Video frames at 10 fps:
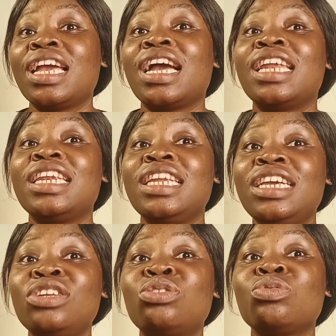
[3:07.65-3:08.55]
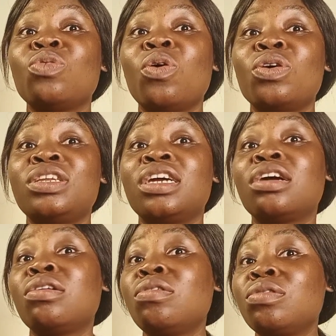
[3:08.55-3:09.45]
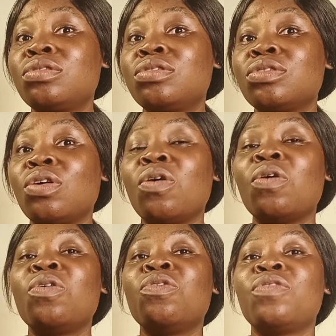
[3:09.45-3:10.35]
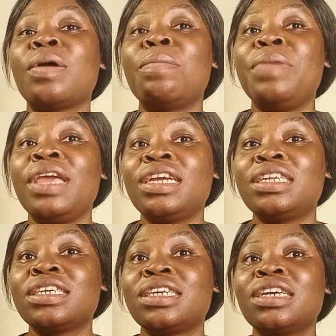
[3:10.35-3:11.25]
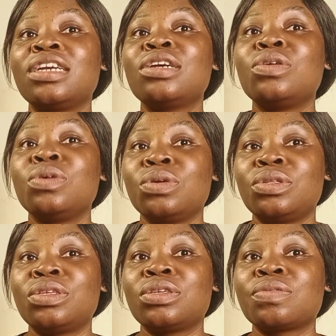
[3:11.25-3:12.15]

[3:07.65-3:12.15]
can lead to undercooked or overbaked meat.